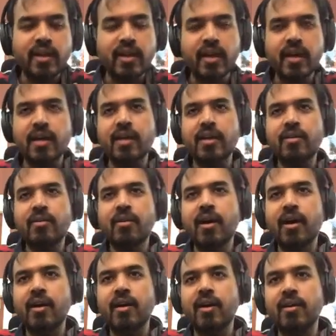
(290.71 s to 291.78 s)

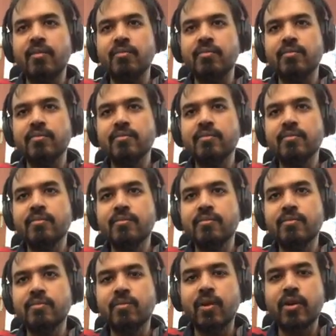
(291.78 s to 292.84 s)
What
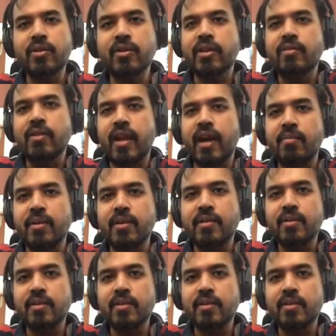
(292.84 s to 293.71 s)
do you think will happen?